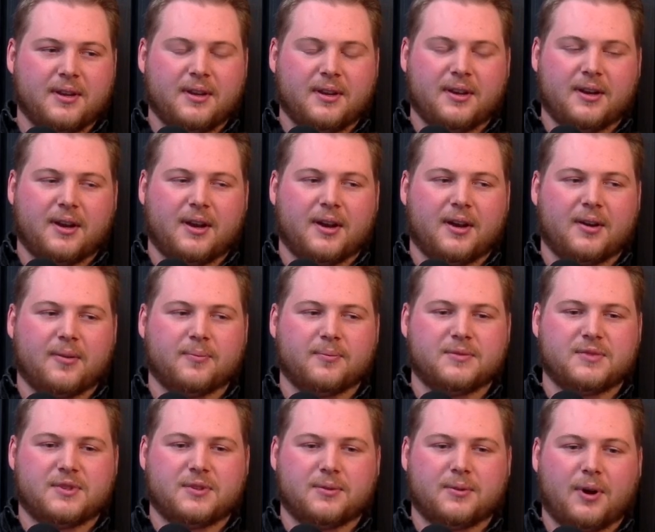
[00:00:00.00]

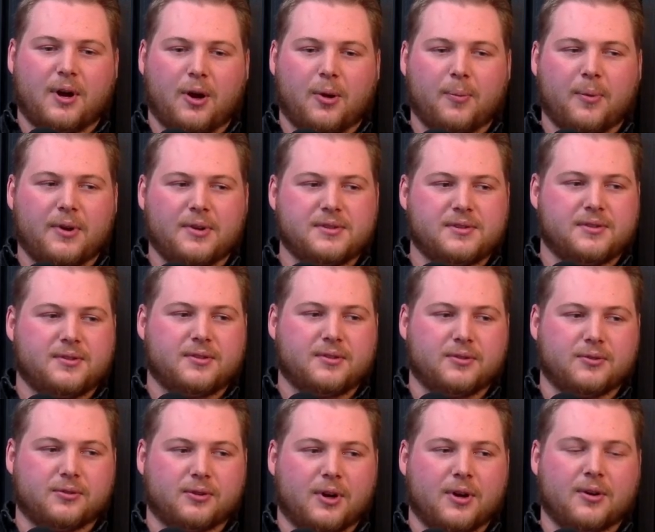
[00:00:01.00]
to help us
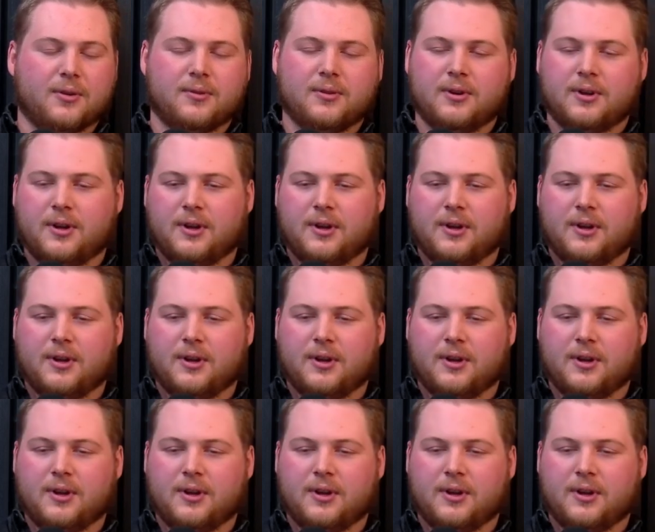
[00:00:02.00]
grow,